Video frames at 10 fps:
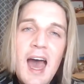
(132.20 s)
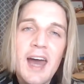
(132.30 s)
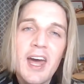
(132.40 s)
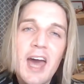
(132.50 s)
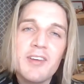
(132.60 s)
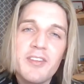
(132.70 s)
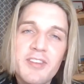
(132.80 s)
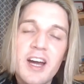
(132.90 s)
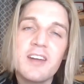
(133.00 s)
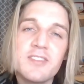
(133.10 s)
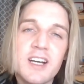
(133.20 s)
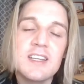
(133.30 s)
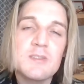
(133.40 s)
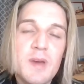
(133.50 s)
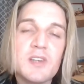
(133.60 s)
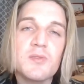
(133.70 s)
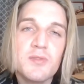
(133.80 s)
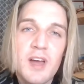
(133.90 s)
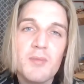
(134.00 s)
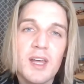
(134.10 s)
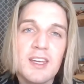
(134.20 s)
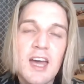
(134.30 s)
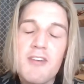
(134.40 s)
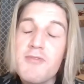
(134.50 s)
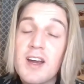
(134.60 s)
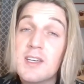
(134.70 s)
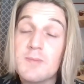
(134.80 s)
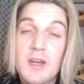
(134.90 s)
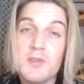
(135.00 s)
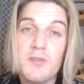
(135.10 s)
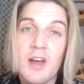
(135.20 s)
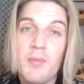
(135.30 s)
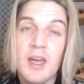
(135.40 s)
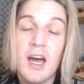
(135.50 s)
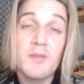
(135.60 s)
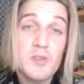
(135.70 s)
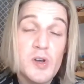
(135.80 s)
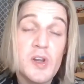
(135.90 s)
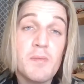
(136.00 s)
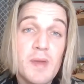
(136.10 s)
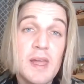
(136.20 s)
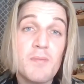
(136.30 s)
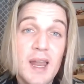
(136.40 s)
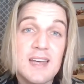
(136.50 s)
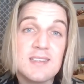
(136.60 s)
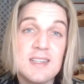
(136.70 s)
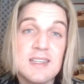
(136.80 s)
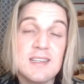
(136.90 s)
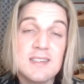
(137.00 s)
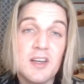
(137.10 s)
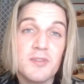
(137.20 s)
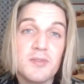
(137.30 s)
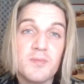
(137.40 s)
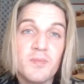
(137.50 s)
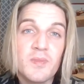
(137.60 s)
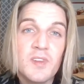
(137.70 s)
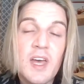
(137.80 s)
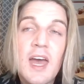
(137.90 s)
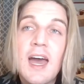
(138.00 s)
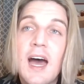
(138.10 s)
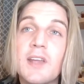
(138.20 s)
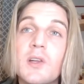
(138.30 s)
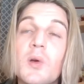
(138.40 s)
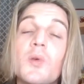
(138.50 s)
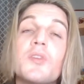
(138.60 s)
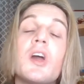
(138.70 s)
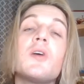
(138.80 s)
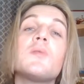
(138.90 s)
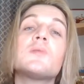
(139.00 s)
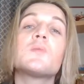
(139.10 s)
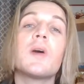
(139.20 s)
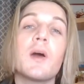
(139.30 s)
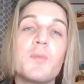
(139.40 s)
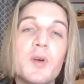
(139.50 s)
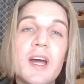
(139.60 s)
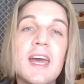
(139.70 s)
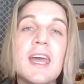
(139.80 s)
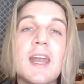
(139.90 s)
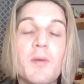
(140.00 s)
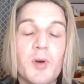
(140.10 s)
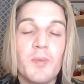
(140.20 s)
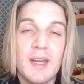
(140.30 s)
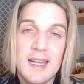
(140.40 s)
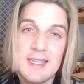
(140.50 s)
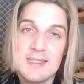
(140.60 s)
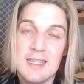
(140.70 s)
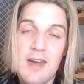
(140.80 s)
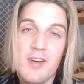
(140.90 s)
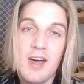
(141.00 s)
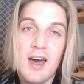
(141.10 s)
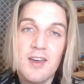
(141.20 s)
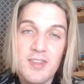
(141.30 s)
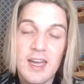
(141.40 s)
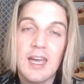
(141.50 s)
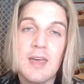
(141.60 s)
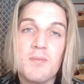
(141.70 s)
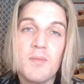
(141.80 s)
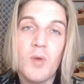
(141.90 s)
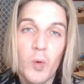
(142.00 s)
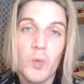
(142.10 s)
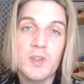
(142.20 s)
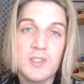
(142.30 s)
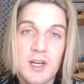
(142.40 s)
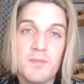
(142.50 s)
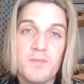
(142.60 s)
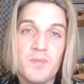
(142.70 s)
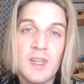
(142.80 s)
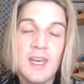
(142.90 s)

and I have a very very special family. A very special family. I've truly been blessed in this life. And the Lord knows when I pray and I put my hands together, I thank Him all the time.